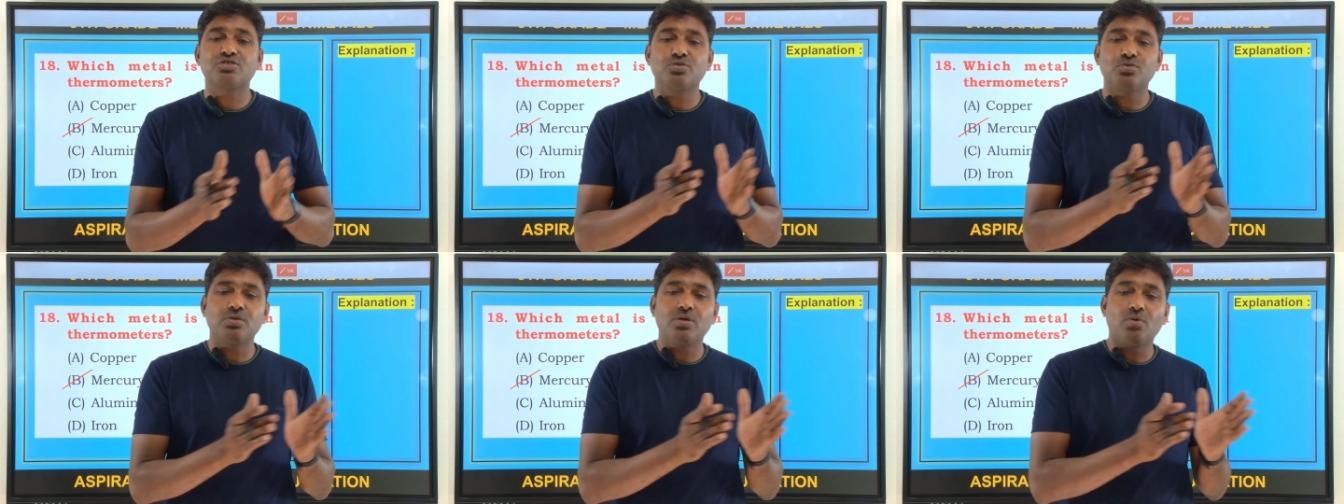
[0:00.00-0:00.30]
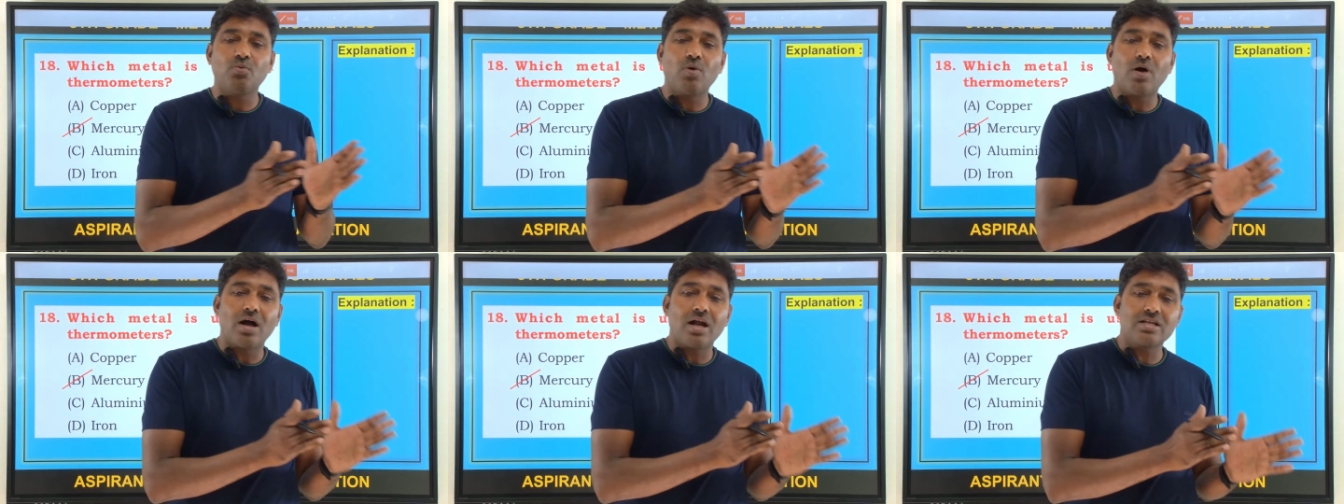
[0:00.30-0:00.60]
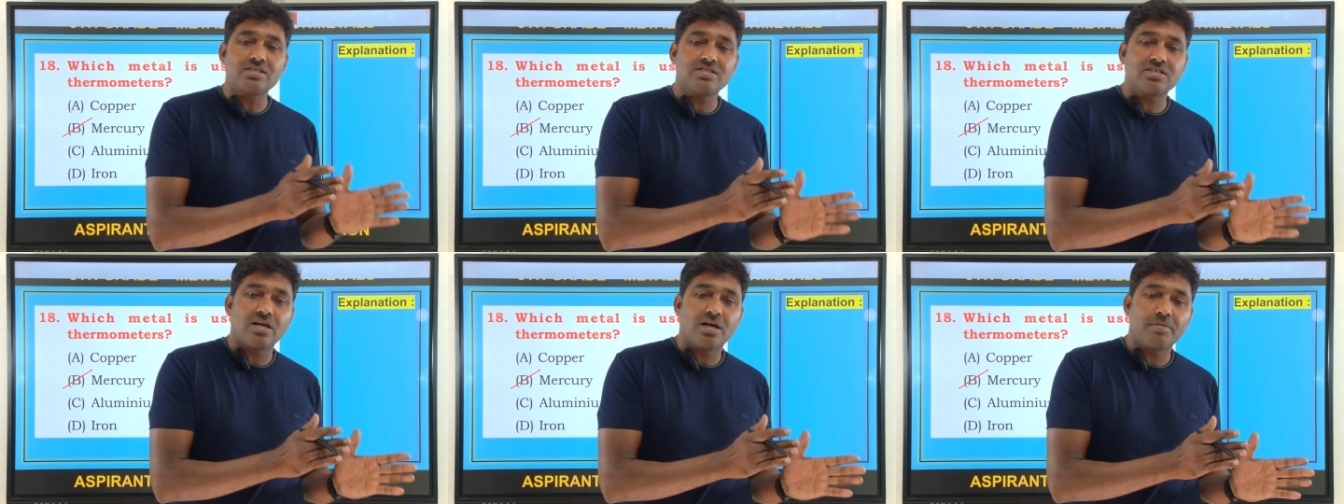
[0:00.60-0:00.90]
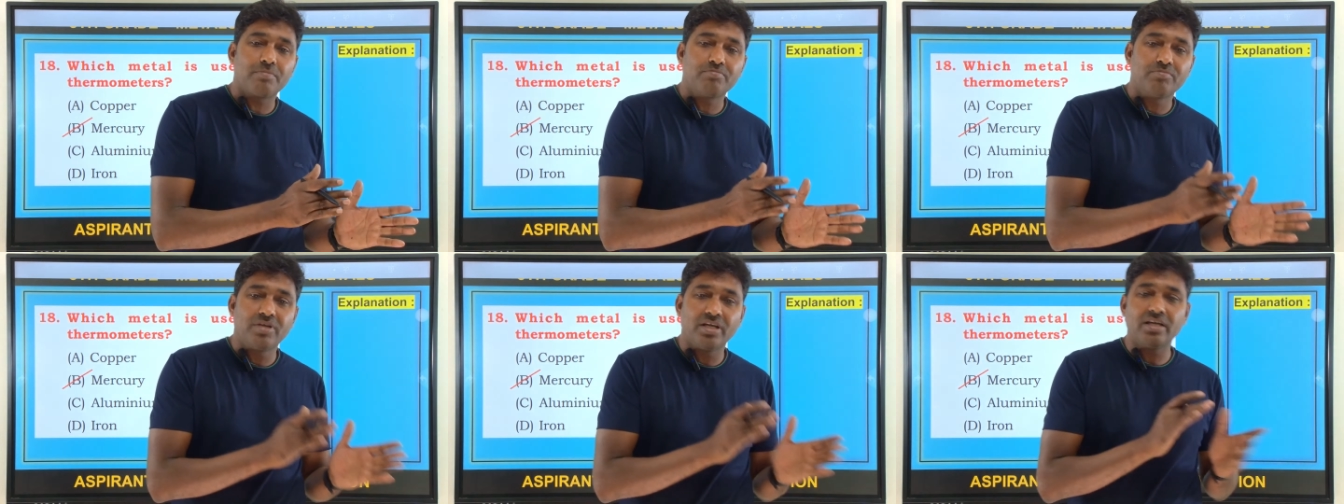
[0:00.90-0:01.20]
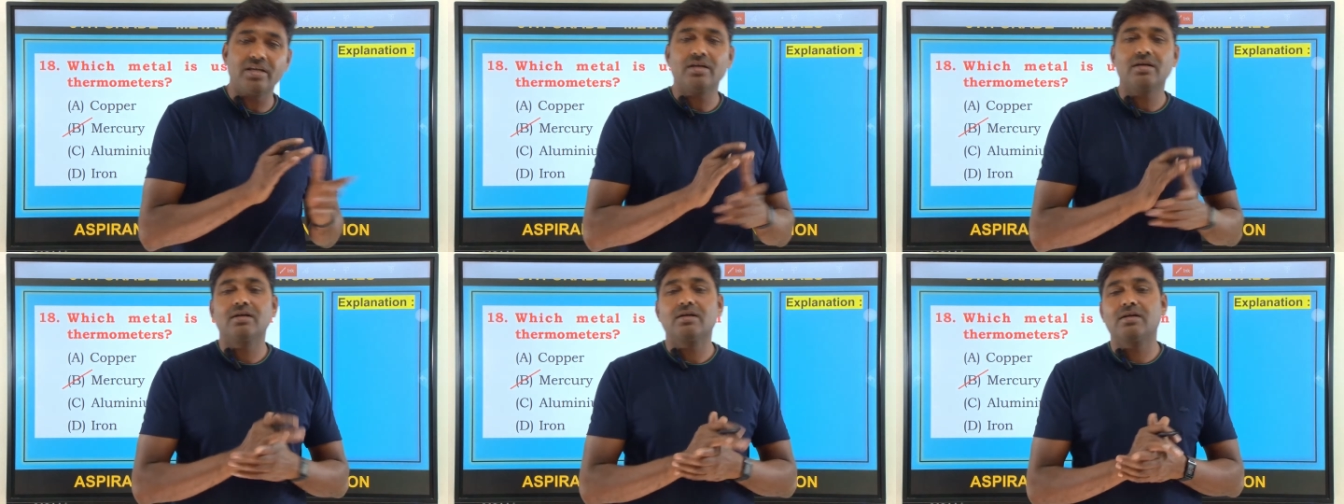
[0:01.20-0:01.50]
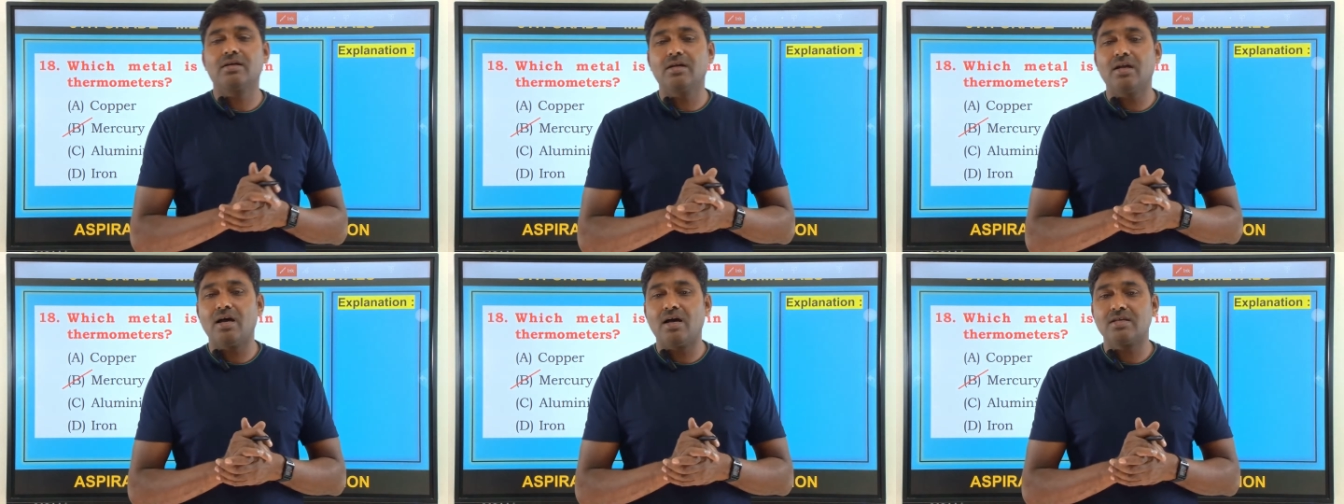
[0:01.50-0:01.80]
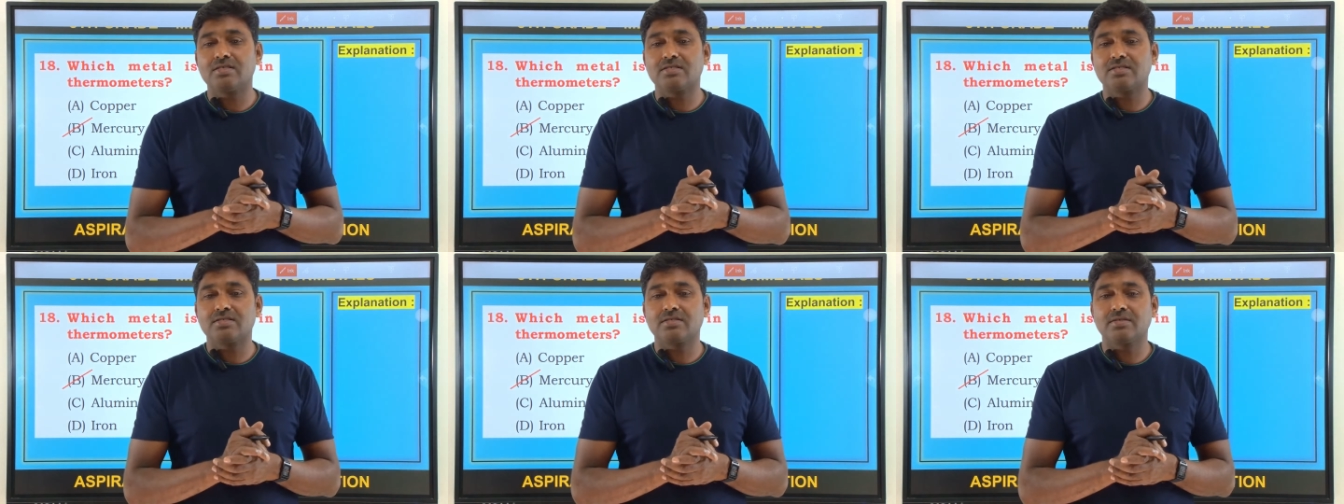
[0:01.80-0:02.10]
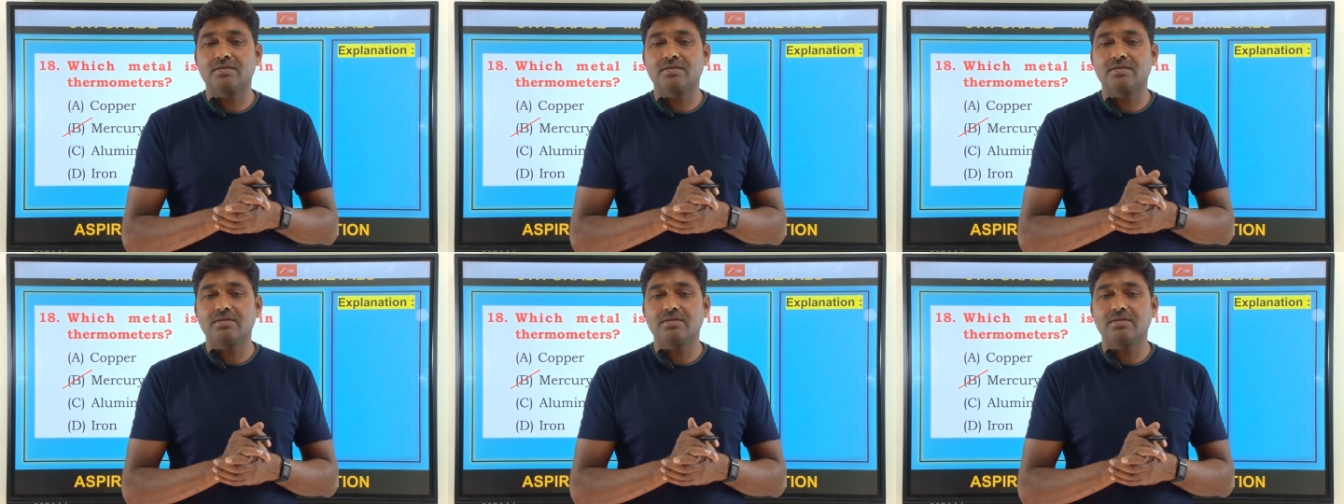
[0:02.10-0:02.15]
to the walls of the glass.